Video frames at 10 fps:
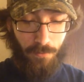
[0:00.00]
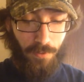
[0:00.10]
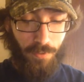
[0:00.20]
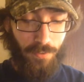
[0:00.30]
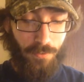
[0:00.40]

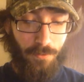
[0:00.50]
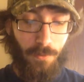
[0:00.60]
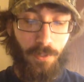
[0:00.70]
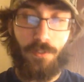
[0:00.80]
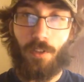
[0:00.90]
with you, it
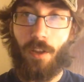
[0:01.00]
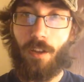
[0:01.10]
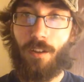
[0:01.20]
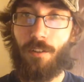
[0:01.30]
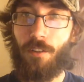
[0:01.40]
smells
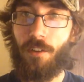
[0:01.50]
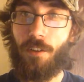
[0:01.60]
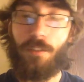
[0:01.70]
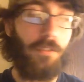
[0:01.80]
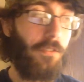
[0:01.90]
like
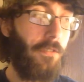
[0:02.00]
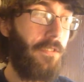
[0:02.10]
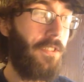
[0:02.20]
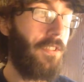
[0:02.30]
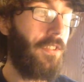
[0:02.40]
cleaning
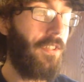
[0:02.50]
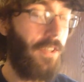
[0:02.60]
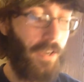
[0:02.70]
solution.